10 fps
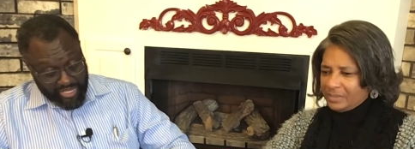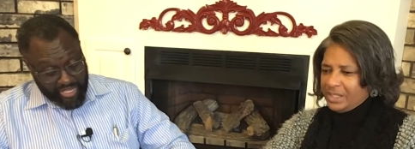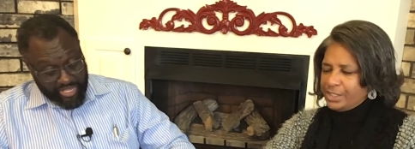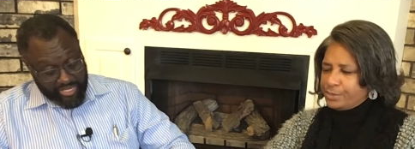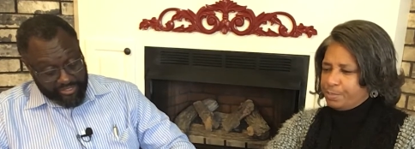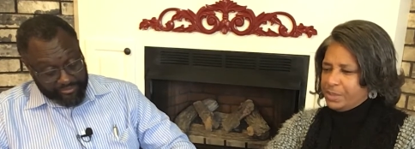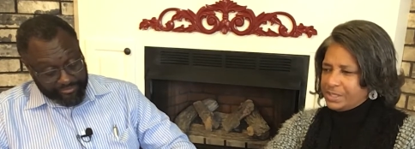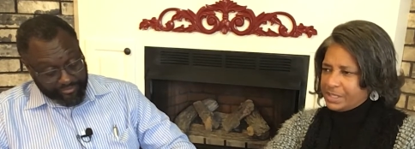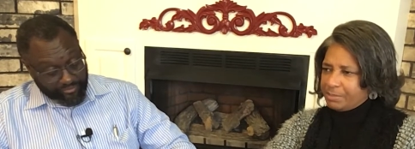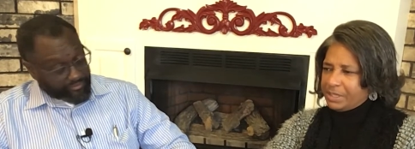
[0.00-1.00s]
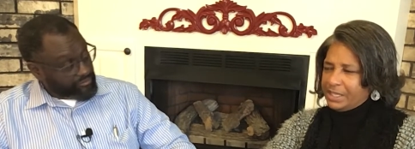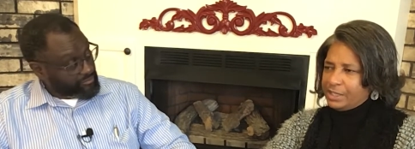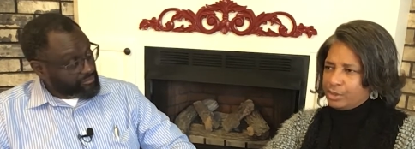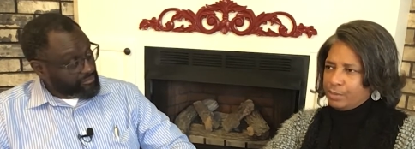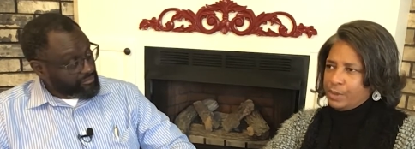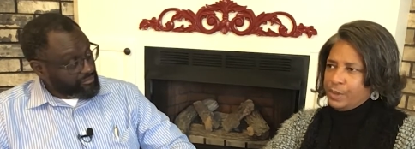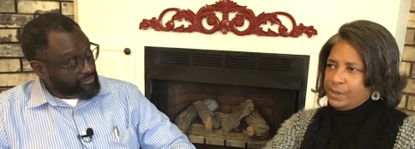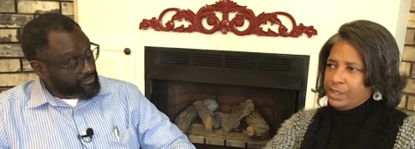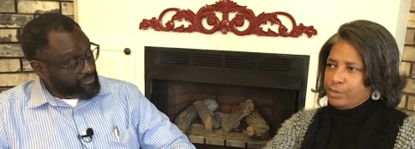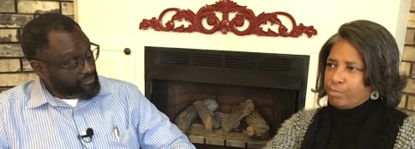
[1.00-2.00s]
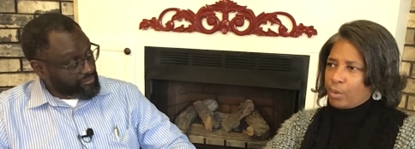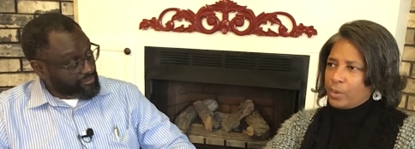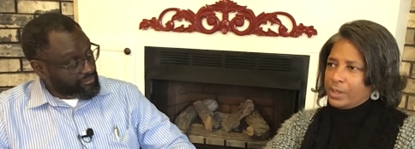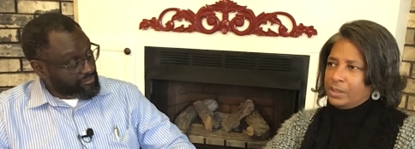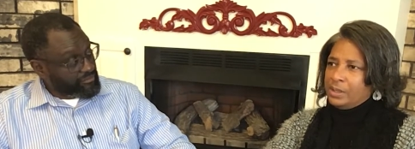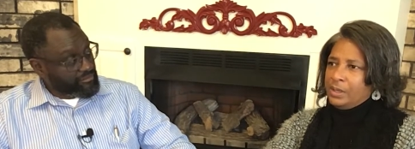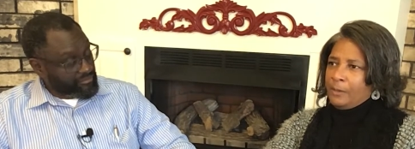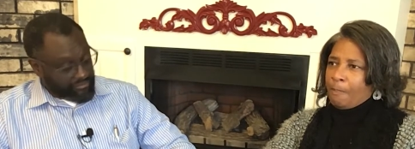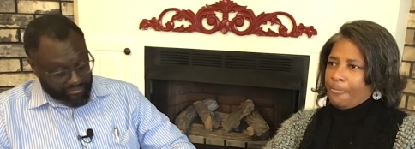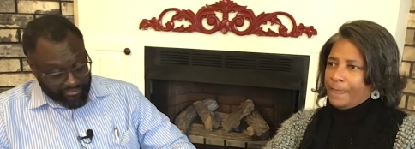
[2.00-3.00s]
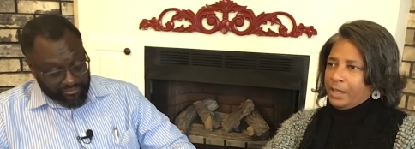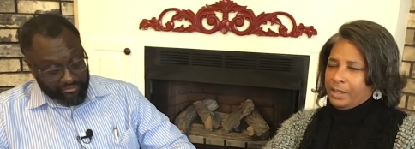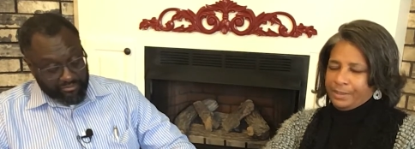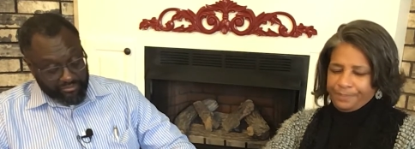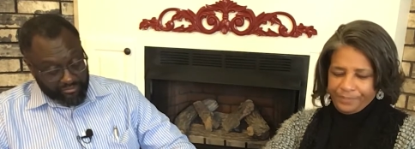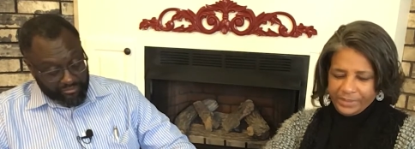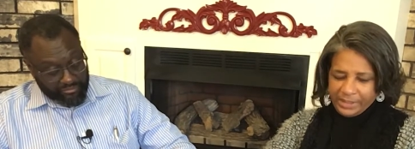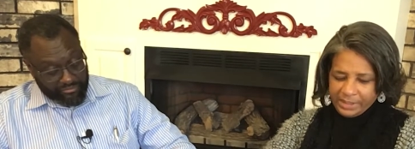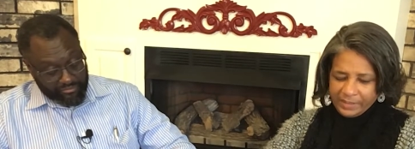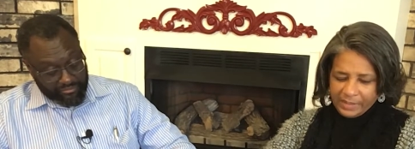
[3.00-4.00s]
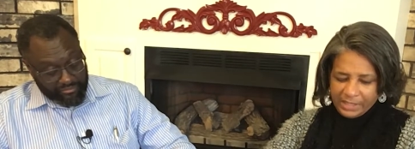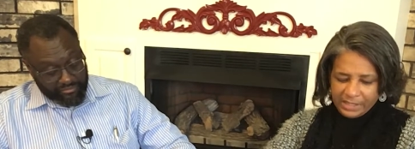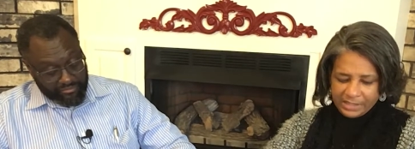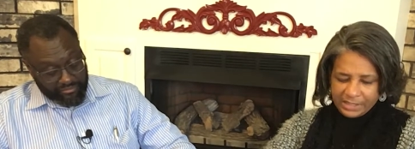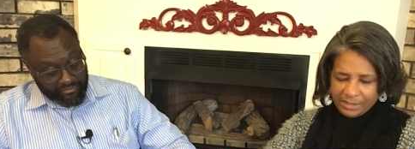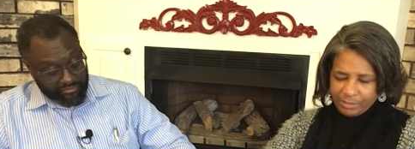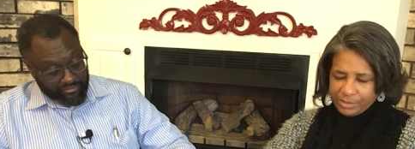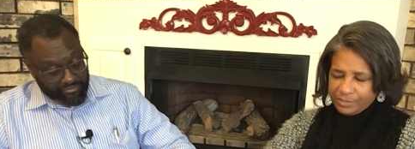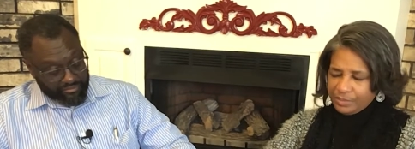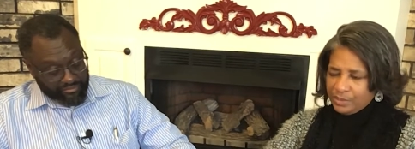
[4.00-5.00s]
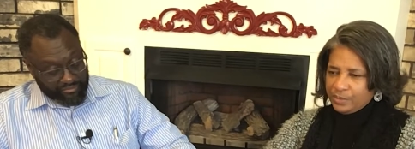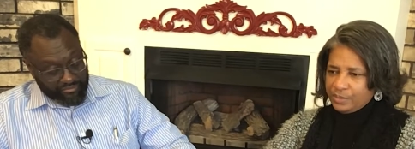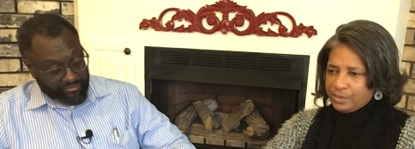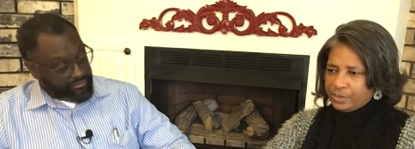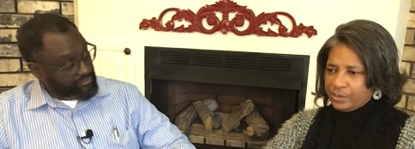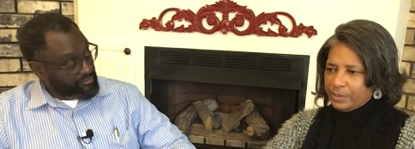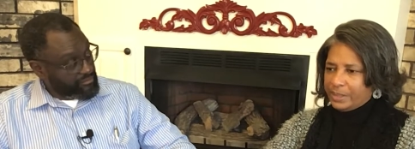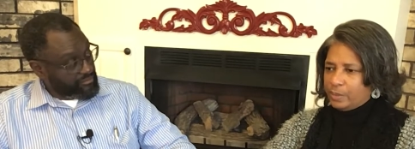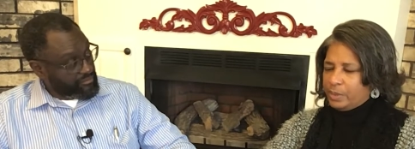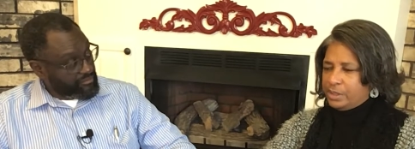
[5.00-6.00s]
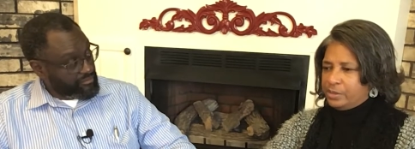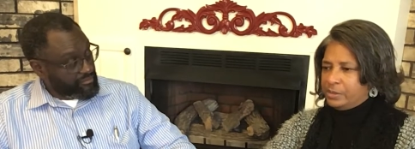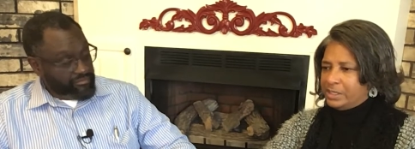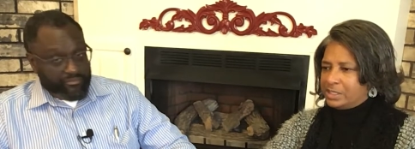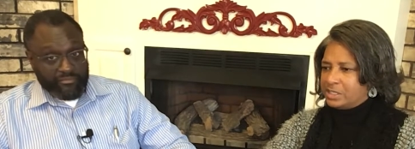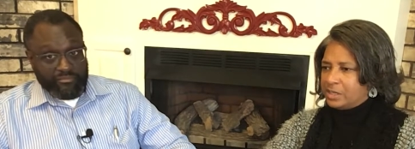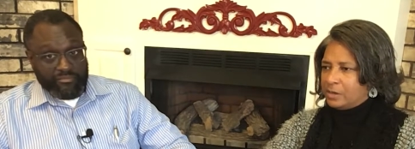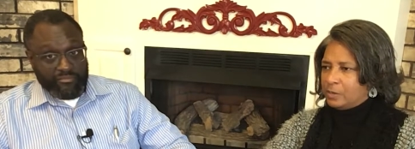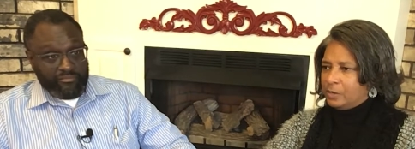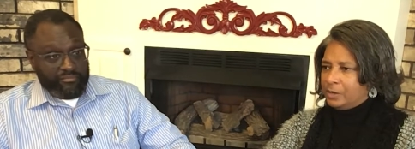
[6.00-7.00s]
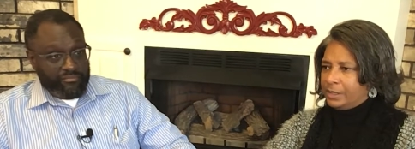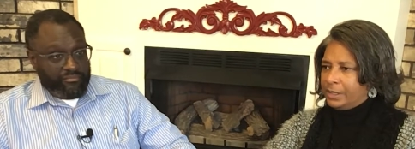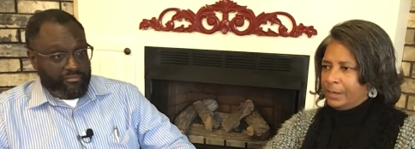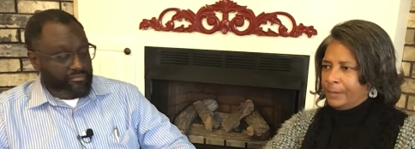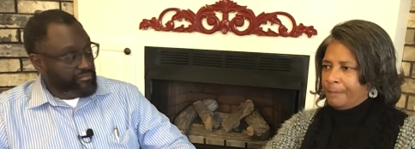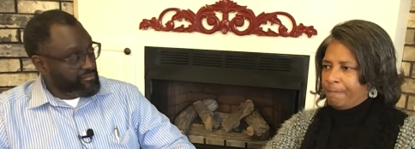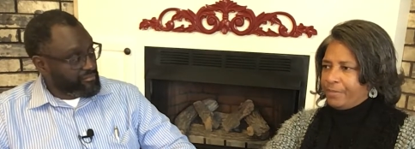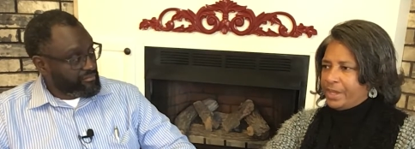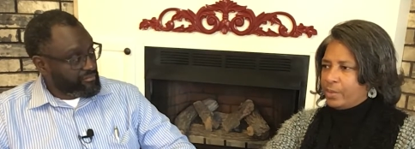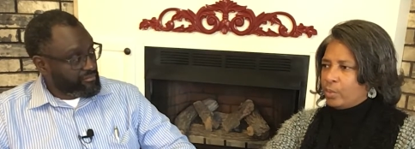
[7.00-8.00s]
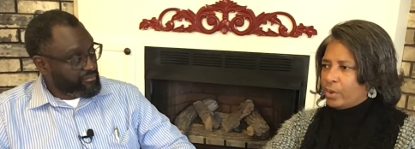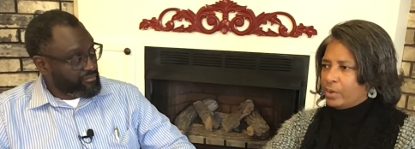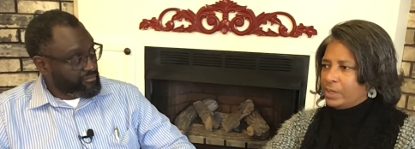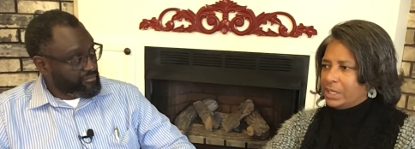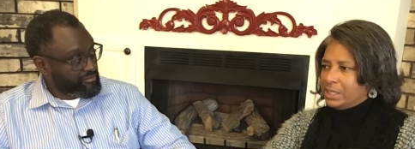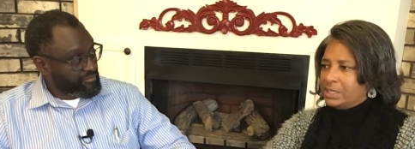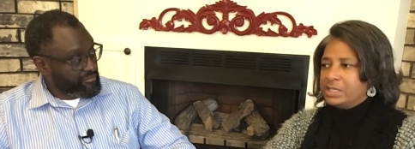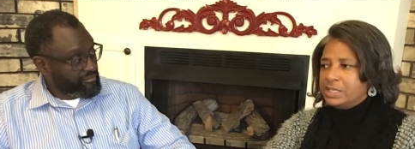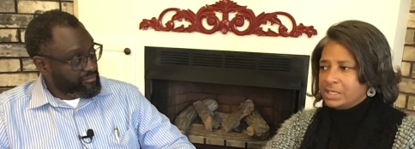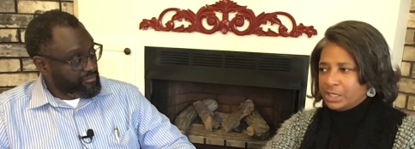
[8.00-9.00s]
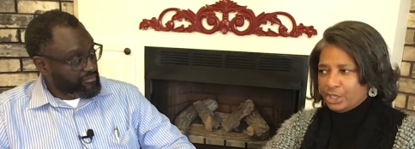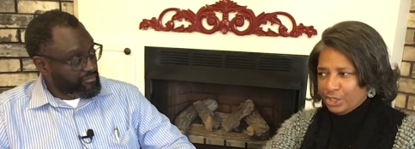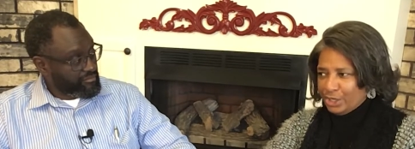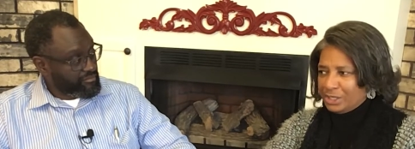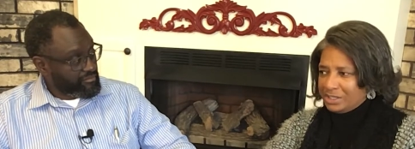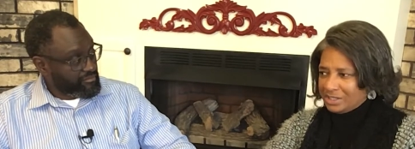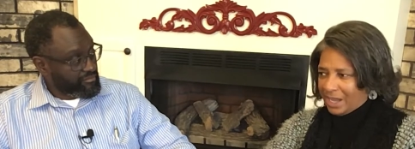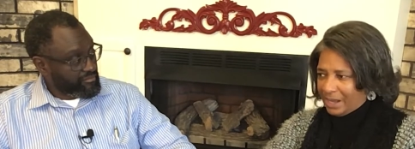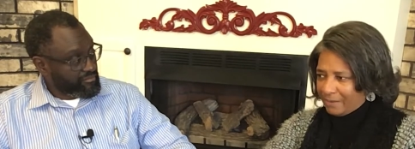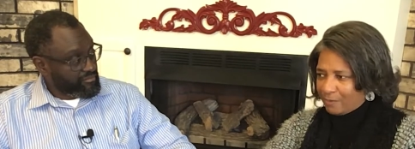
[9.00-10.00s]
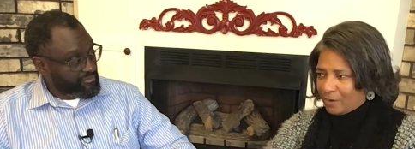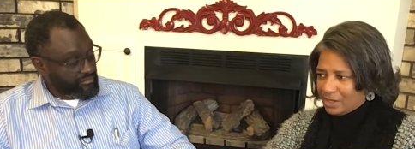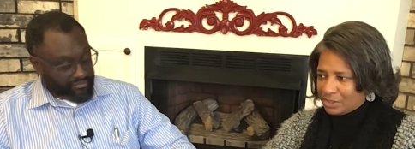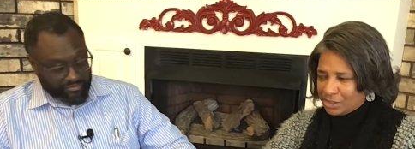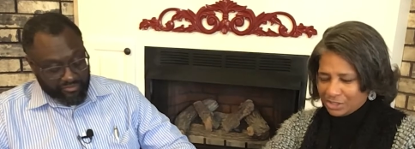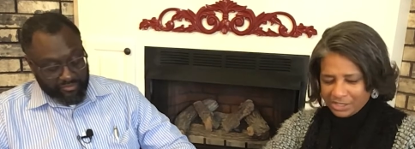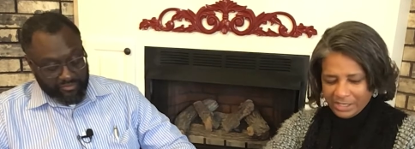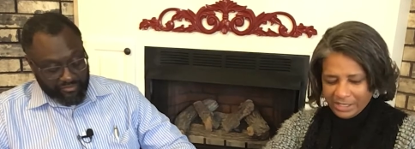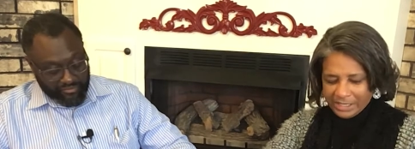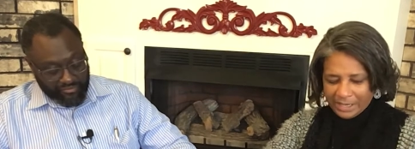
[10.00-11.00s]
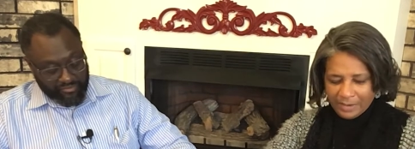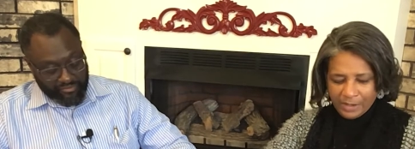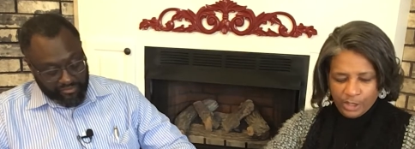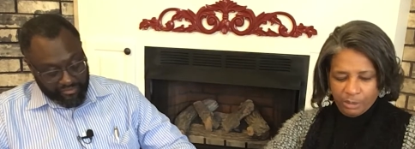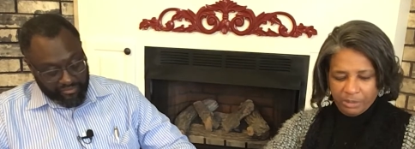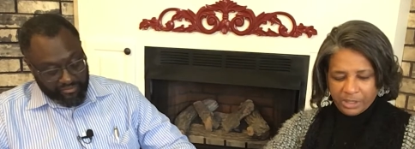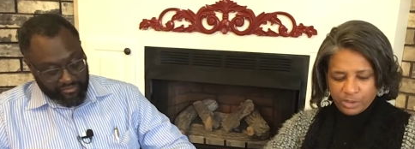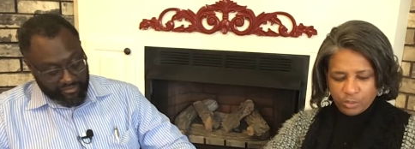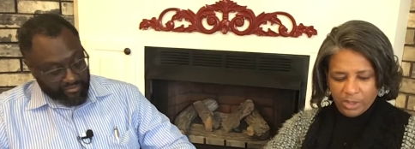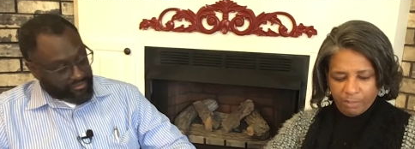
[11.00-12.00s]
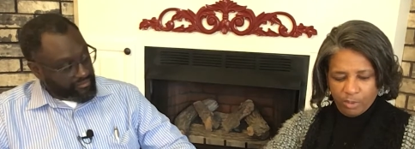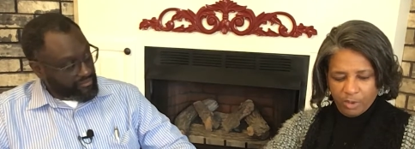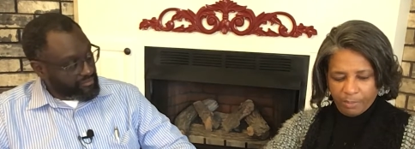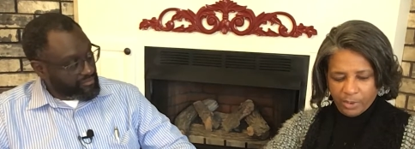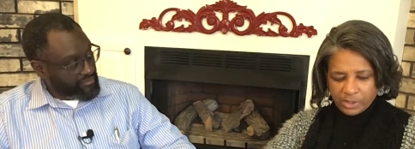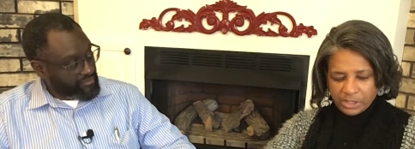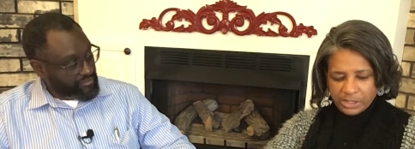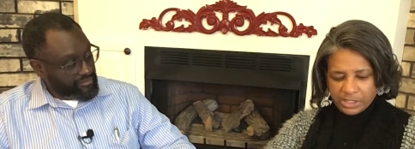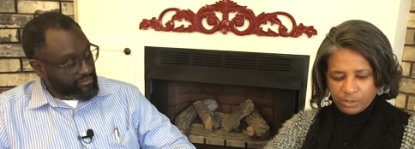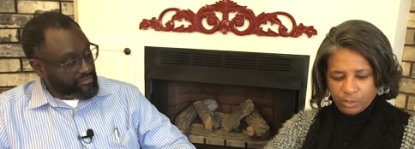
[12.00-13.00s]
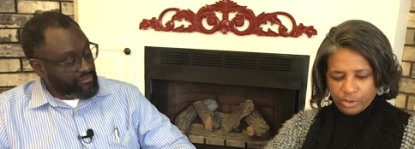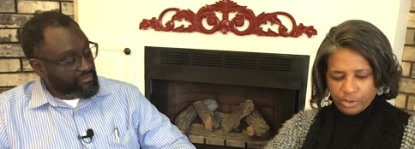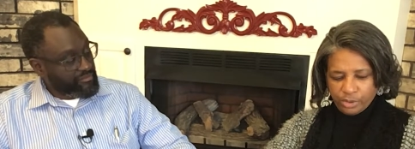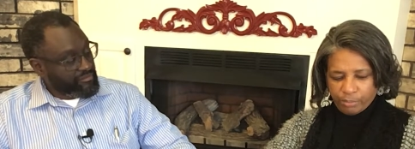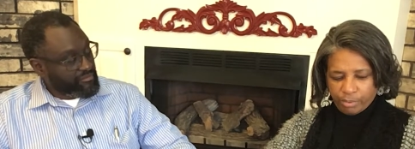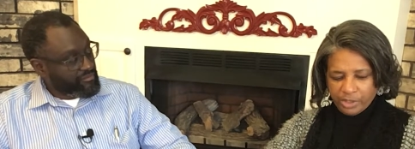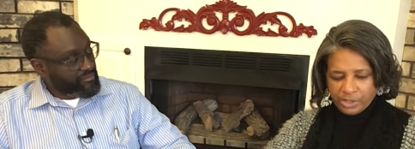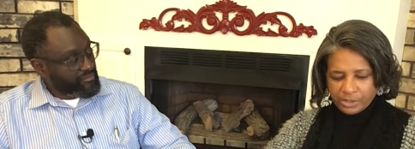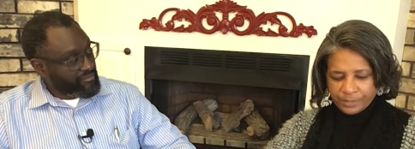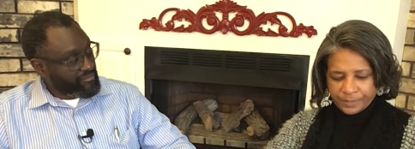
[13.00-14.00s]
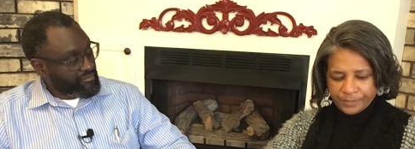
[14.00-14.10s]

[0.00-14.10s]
Speaker 1: It's, it's something that's, that's broken. Mm-hmm. Um, yeah, a lot of times you, you're correct. We do get stuck on that word, and this is a good time for us to study that because what poor person just wants you to preach